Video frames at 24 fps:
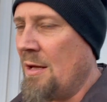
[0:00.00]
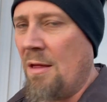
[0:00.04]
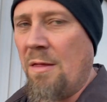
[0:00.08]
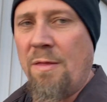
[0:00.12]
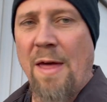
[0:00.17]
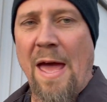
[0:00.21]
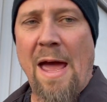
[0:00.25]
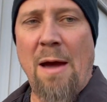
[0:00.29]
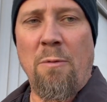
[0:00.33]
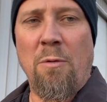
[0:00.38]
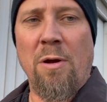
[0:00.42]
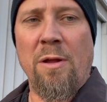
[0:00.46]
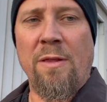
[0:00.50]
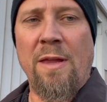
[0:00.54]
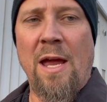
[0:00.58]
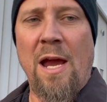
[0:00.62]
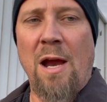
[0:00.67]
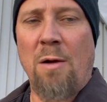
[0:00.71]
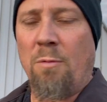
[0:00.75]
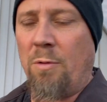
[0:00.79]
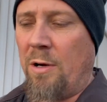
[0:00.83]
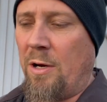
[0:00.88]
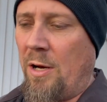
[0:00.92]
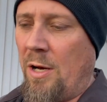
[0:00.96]
that one
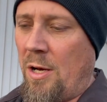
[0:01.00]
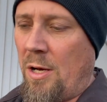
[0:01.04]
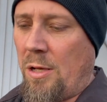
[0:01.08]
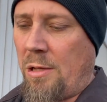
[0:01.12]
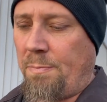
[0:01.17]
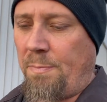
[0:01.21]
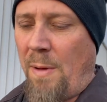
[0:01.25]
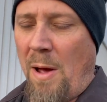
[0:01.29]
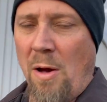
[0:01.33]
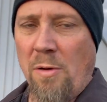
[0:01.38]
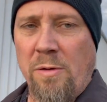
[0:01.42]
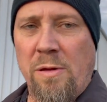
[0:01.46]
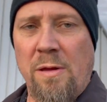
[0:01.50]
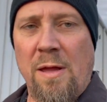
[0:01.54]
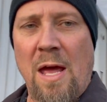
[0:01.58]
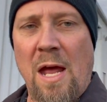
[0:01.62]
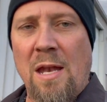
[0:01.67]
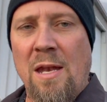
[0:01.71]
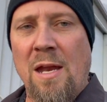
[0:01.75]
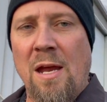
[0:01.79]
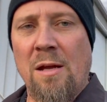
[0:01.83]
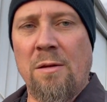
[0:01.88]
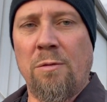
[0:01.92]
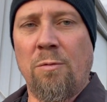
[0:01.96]
there, we're going to dispose of
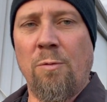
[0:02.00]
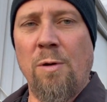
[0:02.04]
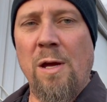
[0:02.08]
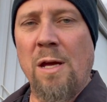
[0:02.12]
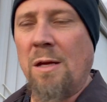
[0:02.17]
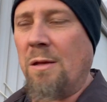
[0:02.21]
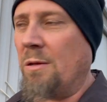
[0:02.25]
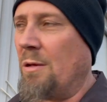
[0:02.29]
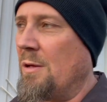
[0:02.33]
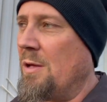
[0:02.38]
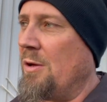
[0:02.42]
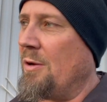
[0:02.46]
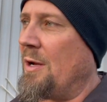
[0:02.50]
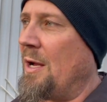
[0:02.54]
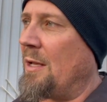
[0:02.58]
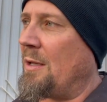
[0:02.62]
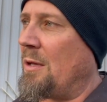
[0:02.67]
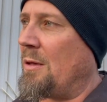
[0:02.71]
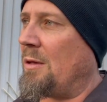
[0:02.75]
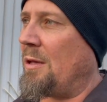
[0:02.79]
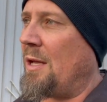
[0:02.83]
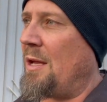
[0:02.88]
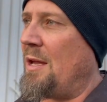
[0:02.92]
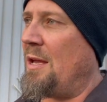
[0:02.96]
that next week. So you get
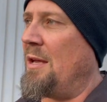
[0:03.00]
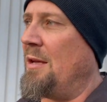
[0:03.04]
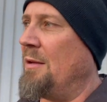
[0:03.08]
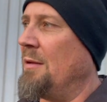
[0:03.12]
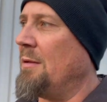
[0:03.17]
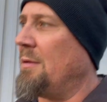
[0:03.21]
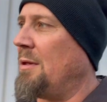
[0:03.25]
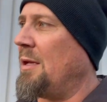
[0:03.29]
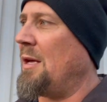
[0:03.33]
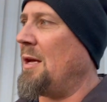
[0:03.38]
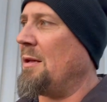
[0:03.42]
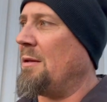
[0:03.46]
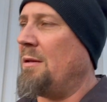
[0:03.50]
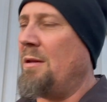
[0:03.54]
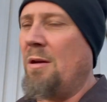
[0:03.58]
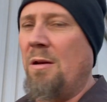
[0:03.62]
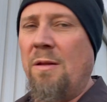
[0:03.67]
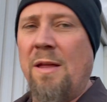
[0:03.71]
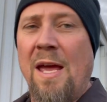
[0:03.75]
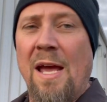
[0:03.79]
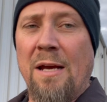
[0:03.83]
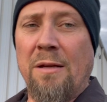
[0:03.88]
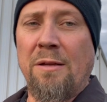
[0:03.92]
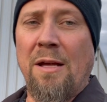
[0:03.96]
to see see us
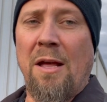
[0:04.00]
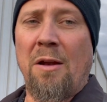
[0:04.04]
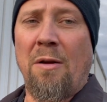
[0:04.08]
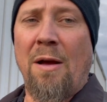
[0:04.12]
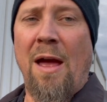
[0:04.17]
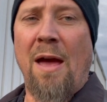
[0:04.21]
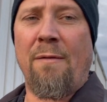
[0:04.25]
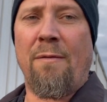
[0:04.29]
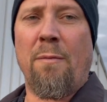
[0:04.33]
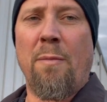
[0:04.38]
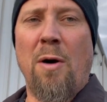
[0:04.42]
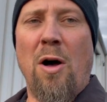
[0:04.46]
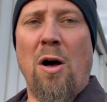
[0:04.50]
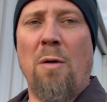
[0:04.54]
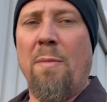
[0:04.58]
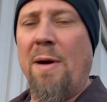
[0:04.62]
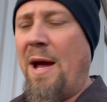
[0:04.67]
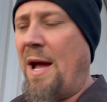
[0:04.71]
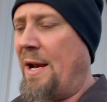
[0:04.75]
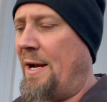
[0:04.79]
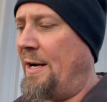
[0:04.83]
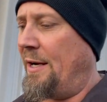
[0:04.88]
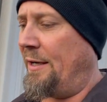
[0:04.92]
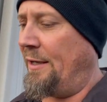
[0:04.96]
do that because I don't have a ball
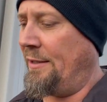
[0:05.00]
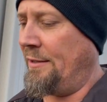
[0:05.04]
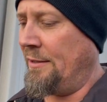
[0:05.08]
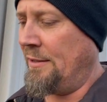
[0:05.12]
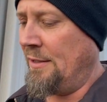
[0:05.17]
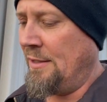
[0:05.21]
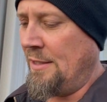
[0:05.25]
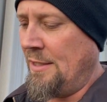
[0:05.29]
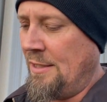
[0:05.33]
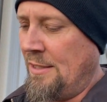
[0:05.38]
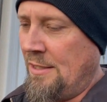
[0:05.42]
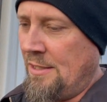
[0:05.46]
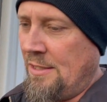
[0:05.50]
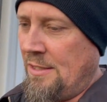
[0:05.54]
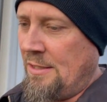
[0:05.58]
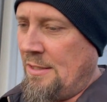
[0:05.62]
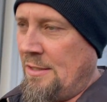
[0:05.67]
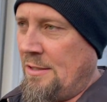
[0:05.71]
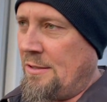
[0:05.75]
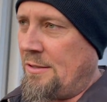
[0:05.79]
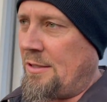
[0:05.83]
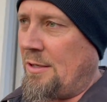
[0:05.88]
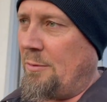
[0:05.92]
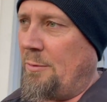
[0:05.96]
bat here.
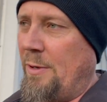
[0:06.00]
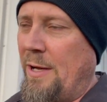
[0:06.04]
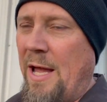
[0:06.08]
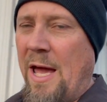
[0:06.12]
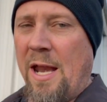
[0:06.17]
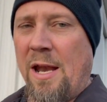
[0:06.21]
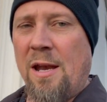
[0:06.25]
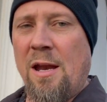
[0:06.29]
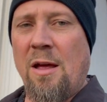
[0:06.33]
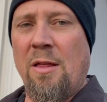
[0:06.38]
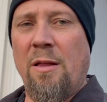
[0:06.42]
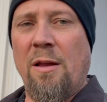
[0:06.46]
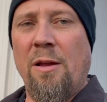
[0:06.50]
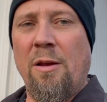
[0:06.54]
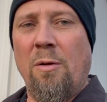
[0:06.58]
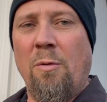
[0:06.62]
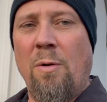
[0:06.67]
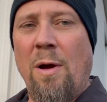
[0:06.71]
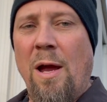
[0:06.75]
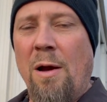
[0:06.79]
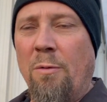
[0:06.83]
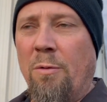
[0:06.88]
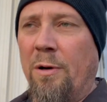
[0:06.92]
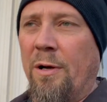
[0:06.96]
So we got another little
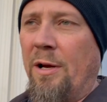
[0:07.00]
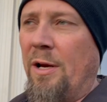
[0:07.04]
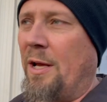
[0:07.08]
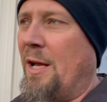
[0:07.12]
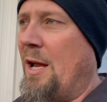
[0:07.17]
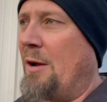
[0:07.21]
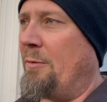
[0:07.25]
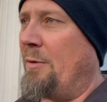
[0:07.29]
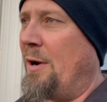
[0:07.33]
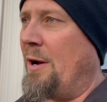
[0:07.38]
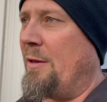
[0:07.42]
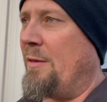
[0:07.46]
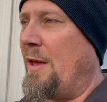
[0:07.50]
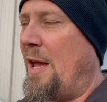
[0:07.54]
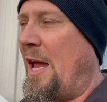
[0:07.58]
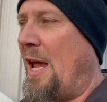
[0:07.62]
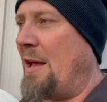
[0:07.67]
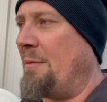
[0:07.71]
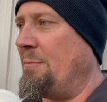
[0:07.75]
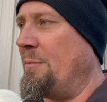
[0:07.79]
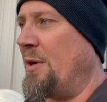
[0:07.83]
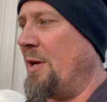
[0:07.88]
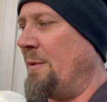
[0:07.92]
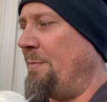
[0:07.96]
way. We're going to get rid of
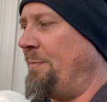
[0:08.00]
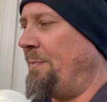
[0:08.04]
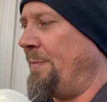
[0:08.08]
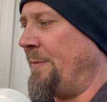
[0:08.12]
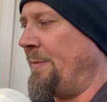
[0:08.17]
that. But